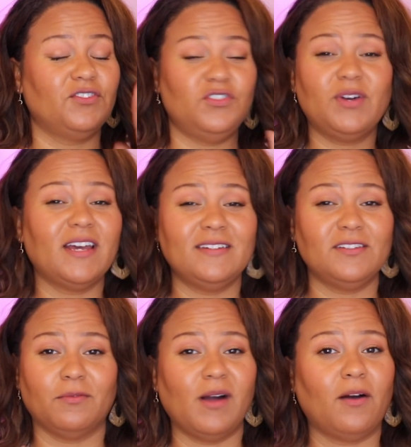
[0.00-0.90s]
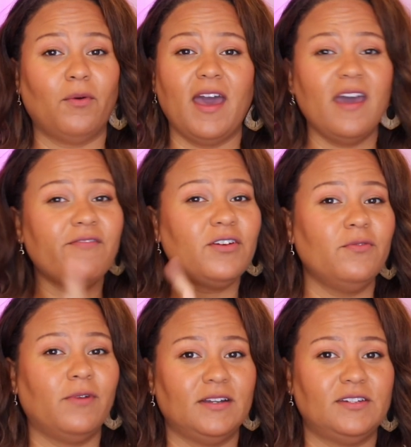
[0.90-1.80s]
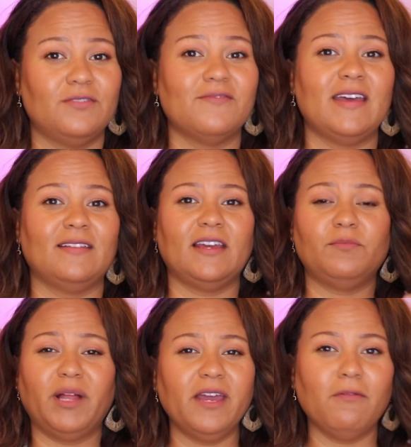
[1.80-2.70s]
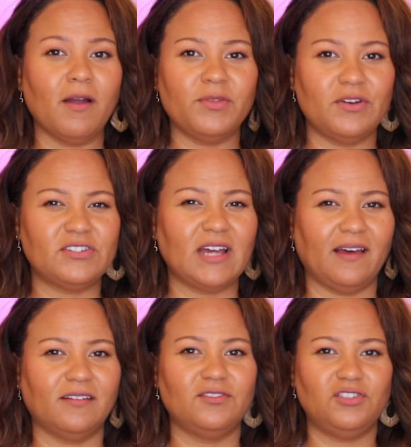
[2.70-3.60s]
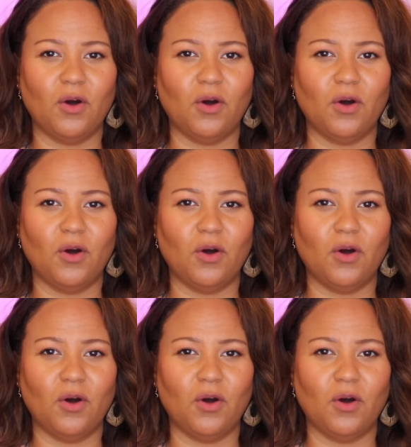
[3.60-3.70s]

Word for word: So you guys need to rock whatever you want to and like play around with your style.